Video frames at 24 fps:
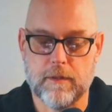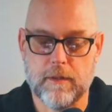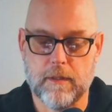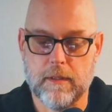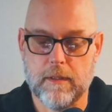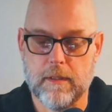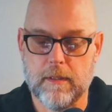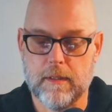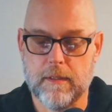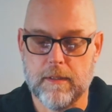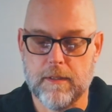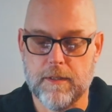
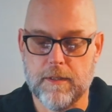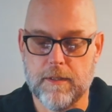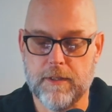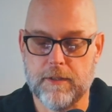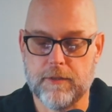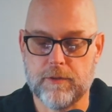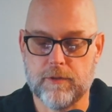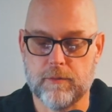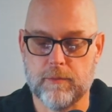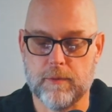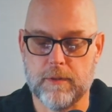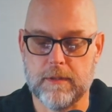this
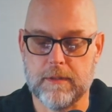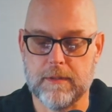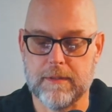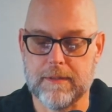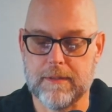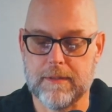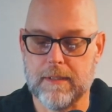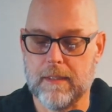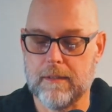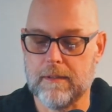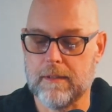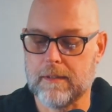one does
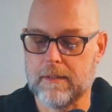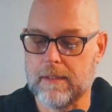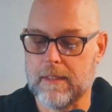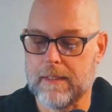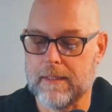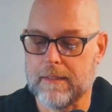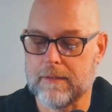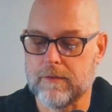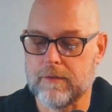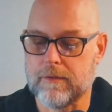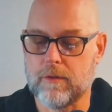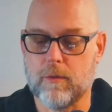not look like it's
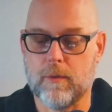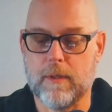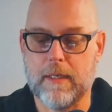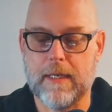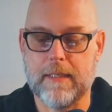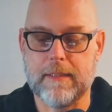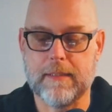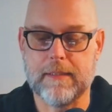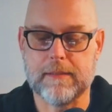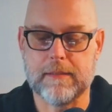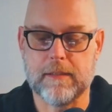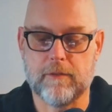quite
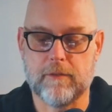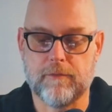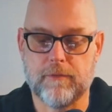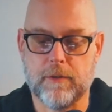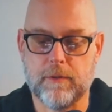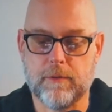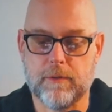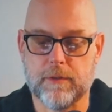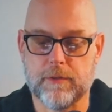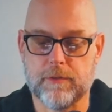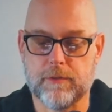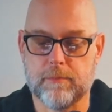as in
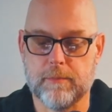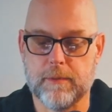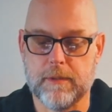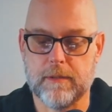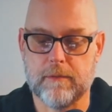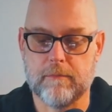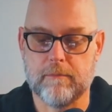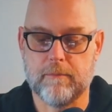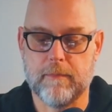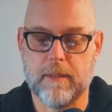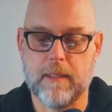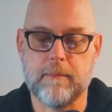focus, but
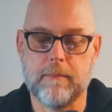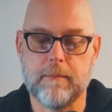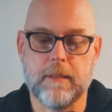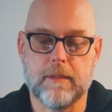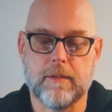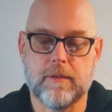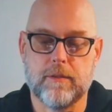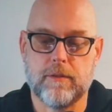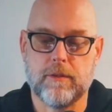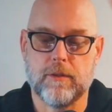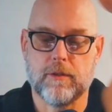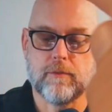maybe it's
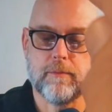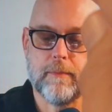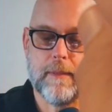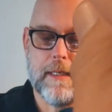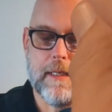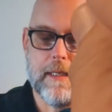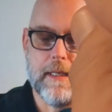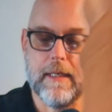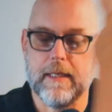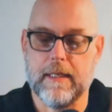just my eyes,